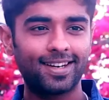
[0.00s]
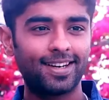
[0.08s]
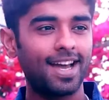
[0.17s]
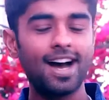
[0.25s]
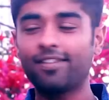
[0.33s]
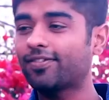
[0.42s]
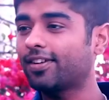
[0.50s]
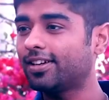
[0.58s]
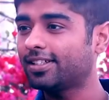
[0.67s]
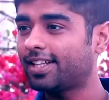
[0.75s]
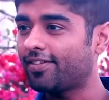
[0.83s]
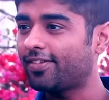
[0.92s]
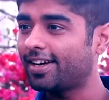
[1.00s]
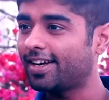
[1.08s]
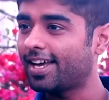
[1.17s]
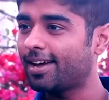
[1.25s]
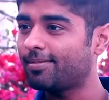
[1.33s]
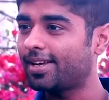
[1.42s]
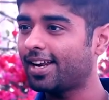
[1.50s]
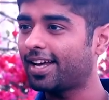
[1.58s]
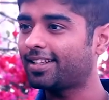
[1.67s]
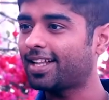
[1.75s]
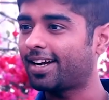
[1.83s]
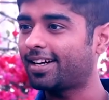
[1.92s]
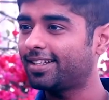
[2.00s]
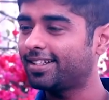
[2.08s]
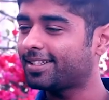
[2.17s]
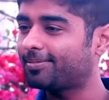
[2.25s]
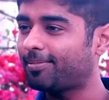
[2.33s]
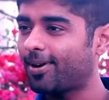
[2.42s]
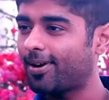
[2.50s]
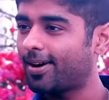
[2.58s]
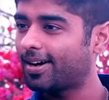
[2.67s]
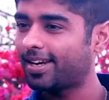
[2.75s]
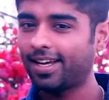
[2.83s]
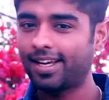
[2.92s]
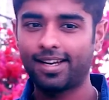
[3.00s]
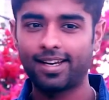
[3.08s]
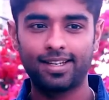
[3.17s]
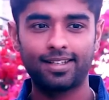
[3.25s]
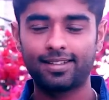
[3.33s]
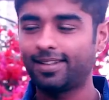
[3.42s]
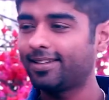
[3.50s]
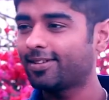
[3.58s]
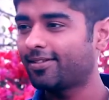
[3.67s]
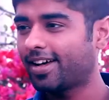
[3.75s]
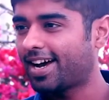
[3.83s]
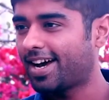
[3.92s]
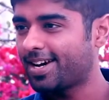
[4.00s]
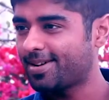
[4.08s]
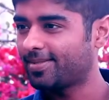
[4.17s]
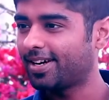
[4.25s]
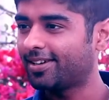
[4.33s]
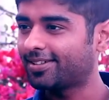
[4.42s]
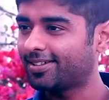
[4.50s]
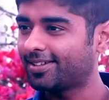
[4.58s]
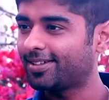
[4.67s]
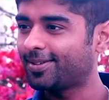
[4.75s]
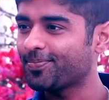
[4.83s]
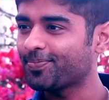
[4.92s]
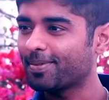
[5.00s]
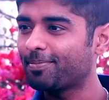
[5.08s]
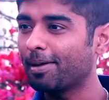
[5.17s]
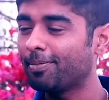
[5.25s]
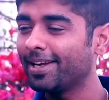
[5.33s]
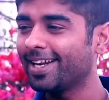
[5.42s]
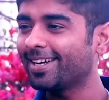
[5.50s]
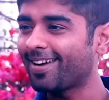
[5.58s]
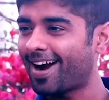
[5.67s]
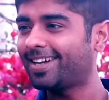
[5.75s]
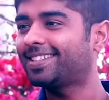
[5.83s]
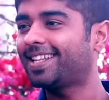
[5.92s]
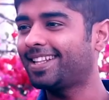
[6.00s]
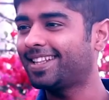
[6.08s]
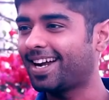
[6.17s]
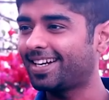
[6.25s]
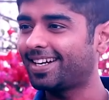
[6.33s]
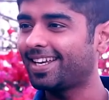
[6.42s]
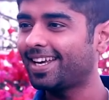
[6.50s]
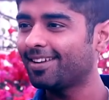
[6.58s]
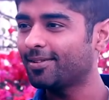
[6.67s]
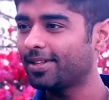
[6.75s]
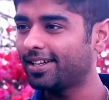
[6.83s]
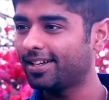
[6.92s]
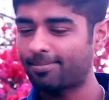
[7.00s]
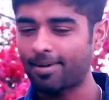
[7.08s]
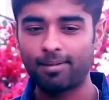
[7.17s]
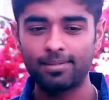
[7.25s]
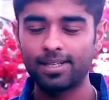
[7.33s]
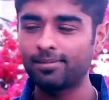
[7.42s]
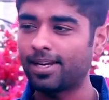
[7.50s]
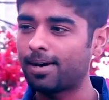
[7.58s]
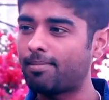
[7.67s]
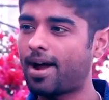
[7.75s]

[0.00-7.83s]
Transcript: So yeah, of course, definitely. I mean, I started the sport and look where I am now. So people need to understand that, deal with the problem in a